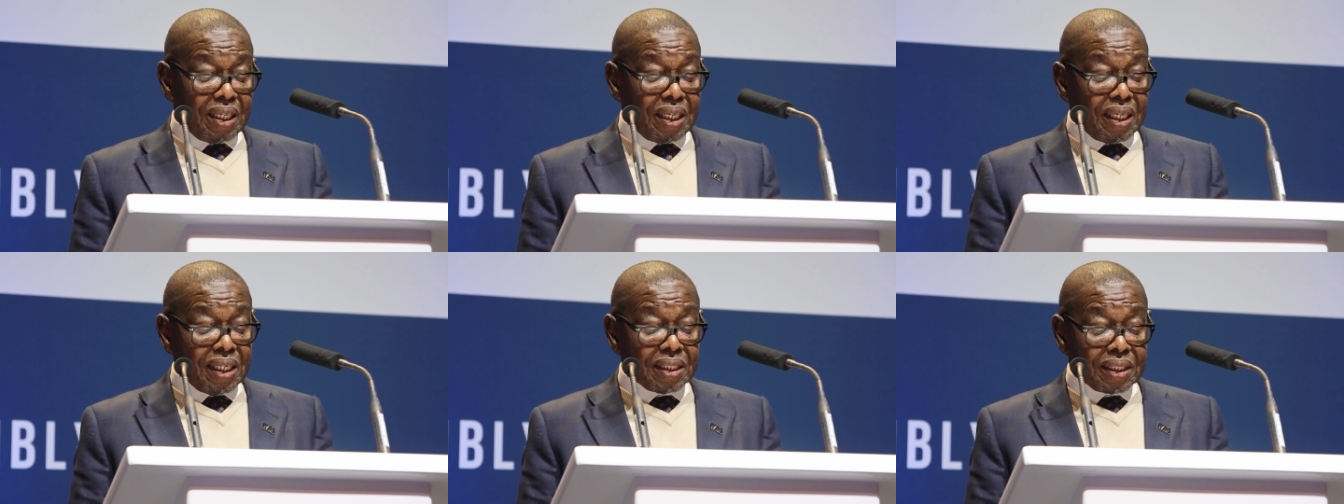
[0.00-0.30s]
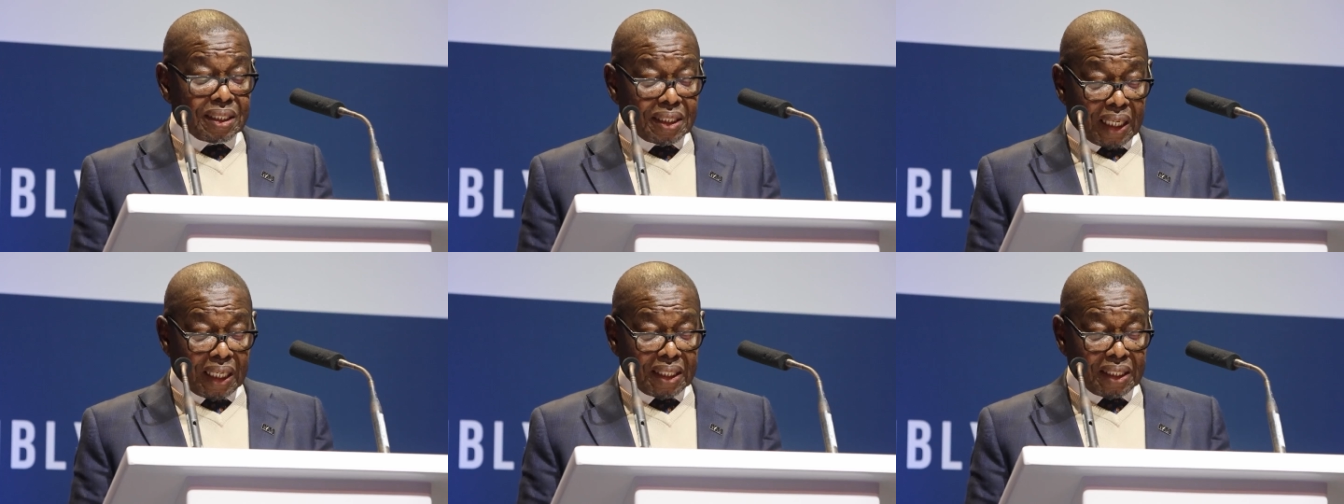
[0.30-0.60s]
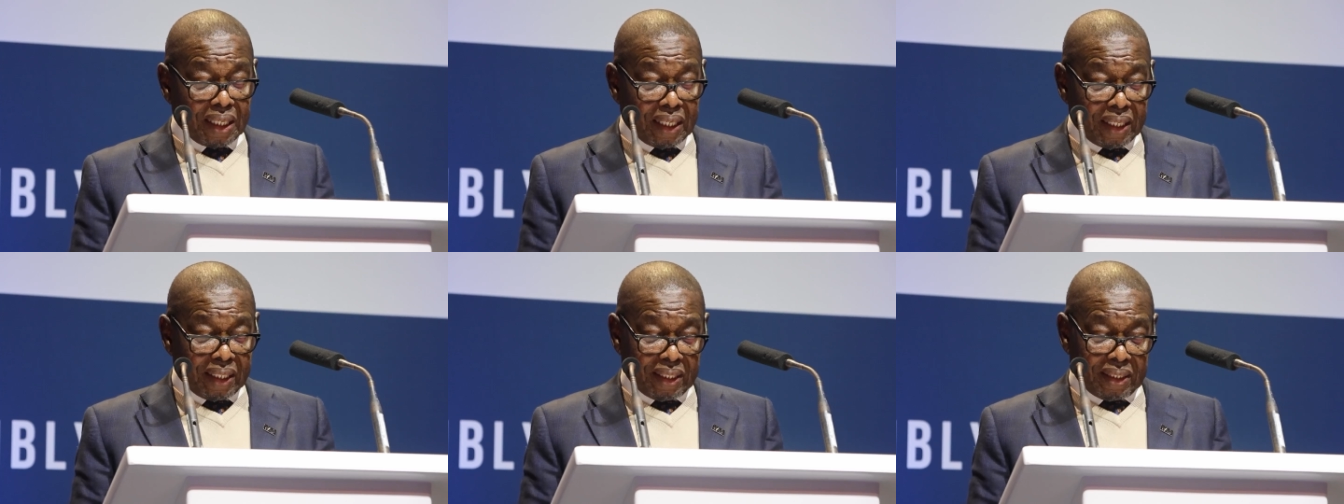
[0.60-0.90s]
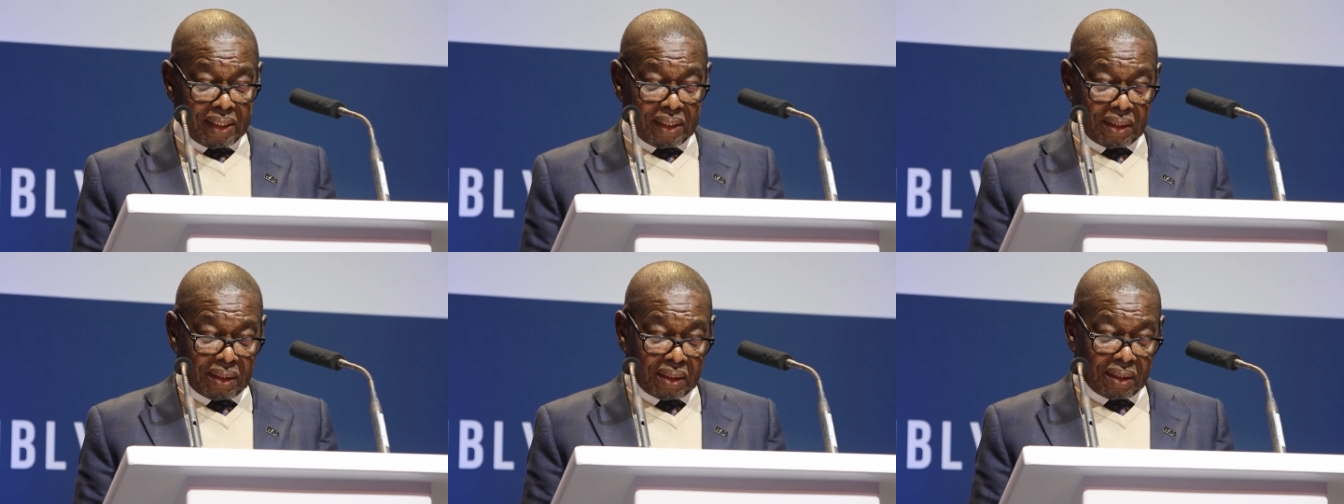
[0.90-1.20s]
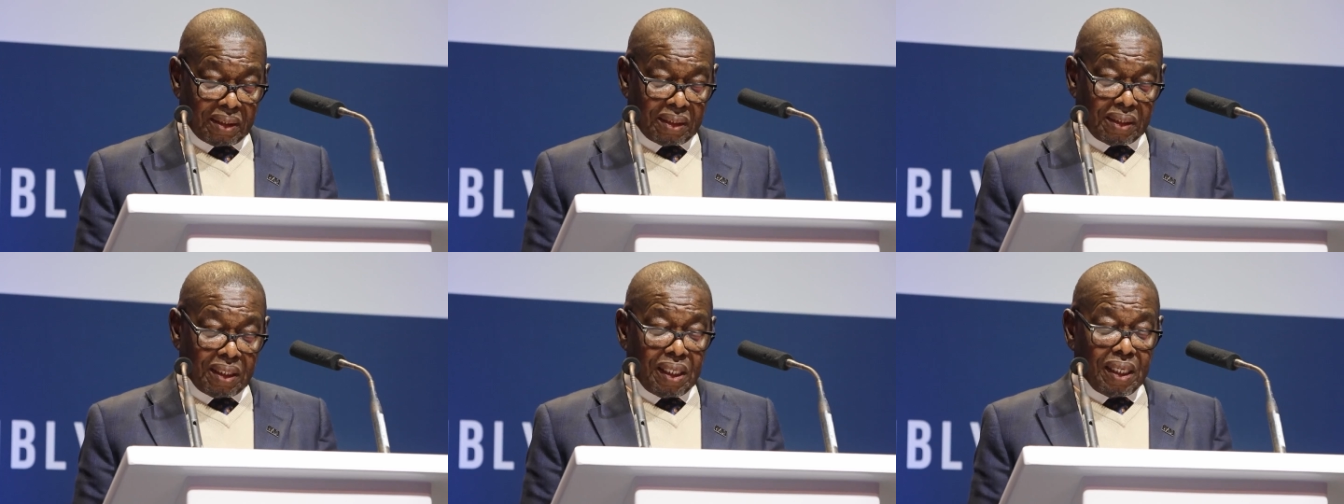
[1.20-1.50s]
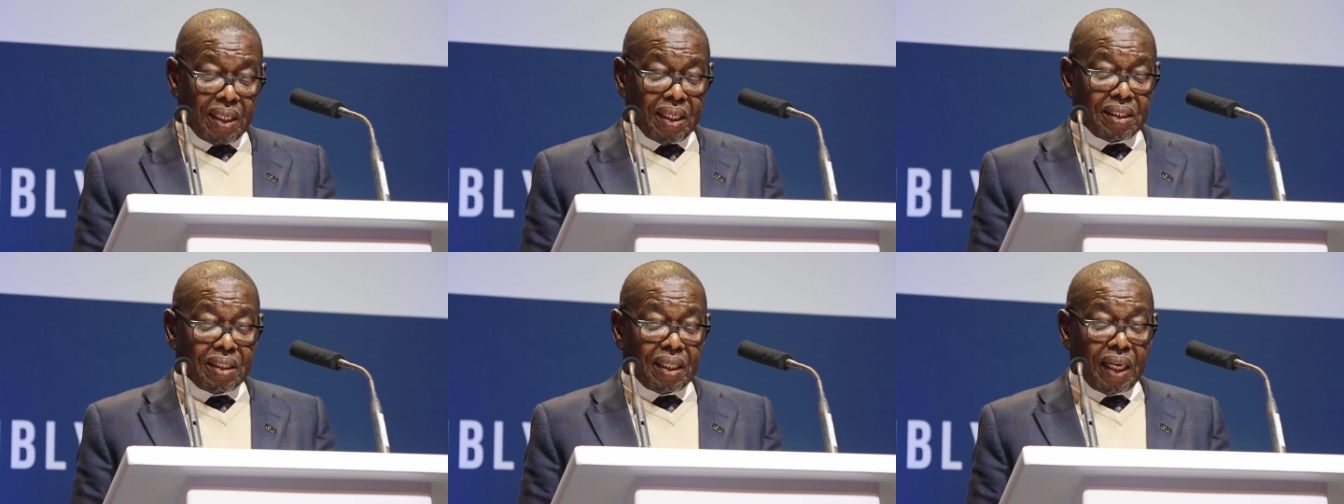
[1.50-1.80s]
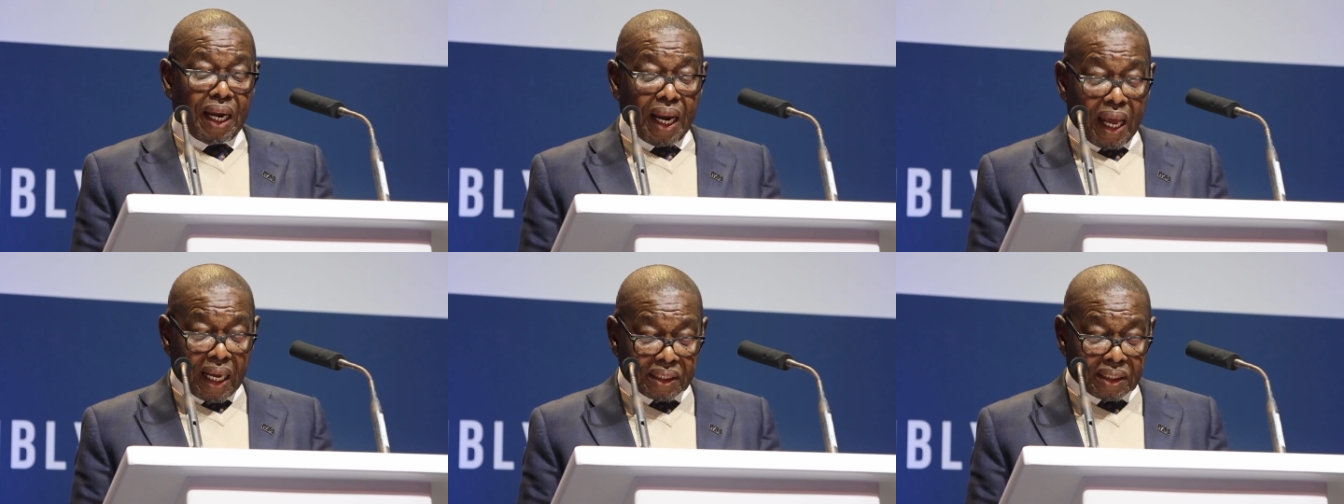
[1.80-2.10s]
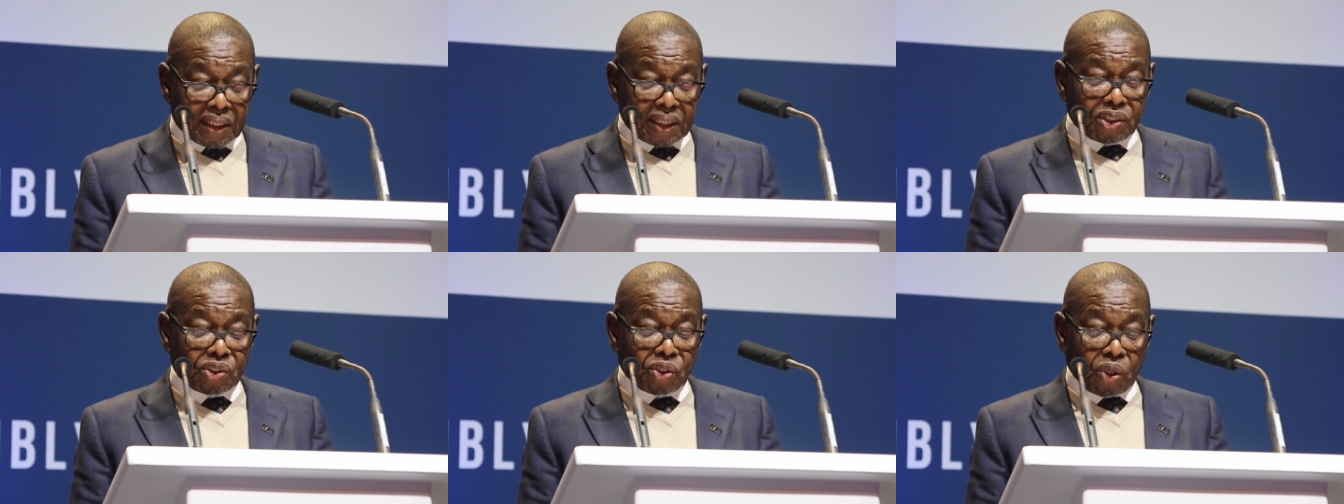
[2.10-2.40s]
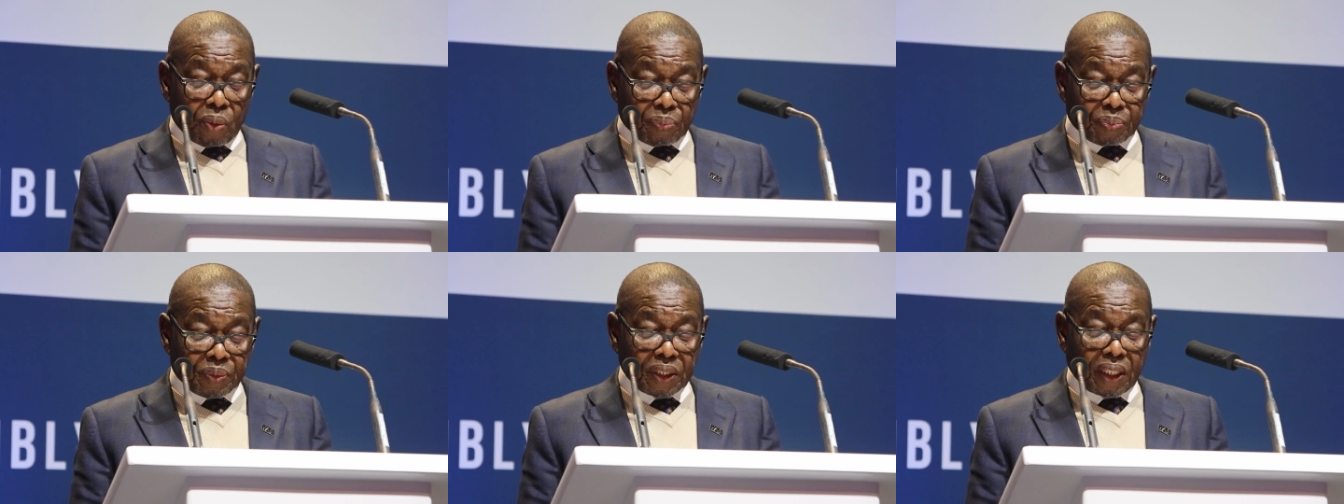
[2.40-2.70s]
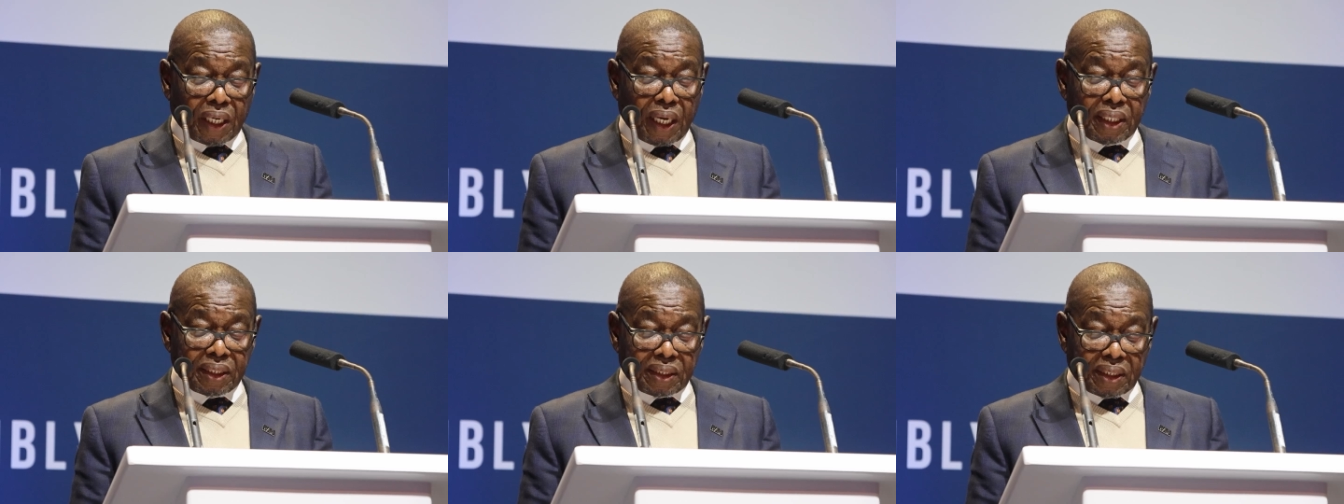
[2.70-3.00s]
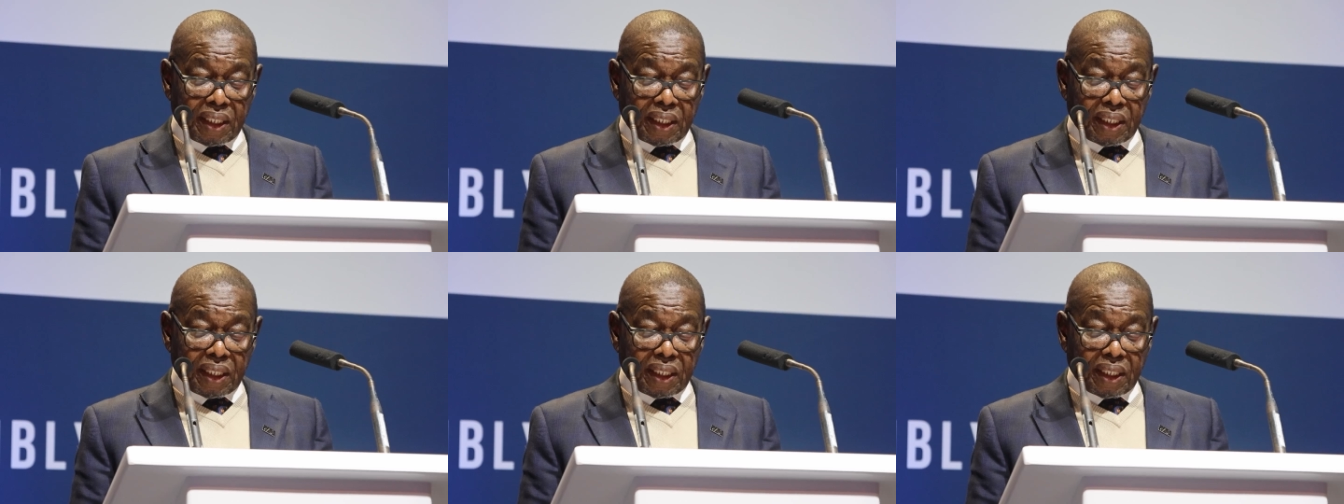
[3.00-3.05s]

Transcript: in Sutherland, the largest optical